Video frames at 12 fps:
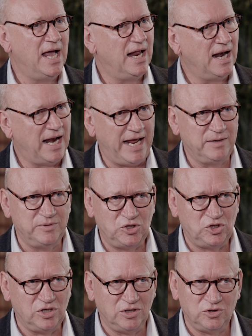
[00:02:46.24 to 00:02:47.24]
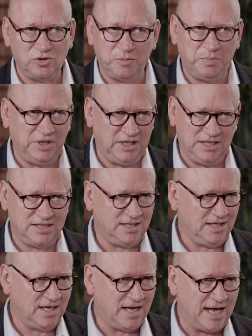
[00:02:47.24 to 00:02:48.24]
language should be
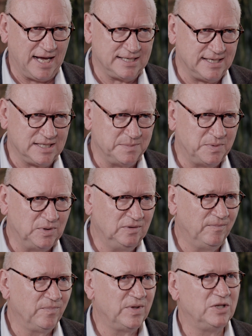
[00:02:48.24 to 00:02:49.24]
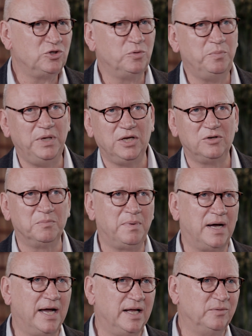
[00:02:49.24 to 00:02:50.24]
easy accessible, it should be
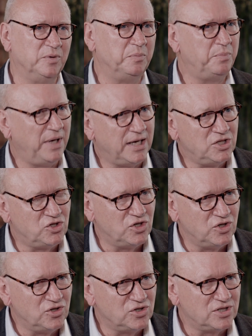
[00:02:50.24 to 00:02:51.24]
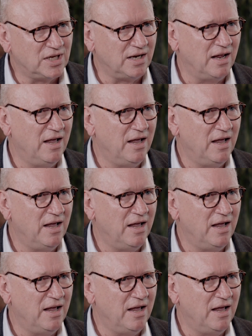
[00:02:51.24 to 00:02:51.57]
combined with pictures and